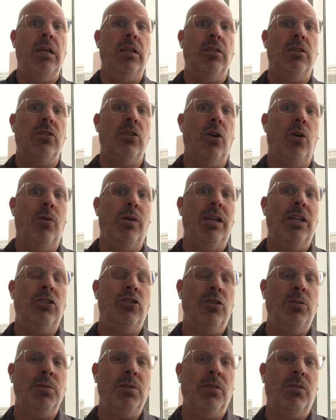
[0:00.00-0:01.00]
So in
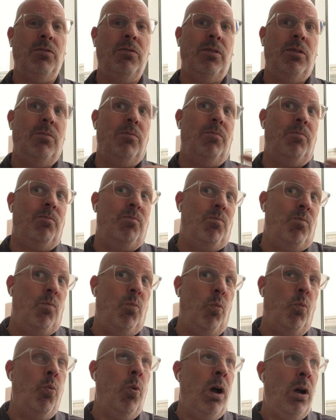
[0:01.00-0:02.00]
terms of
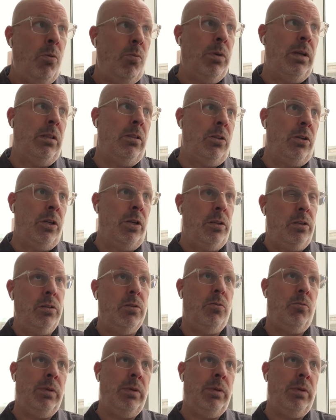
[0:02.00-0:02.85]
what we learned,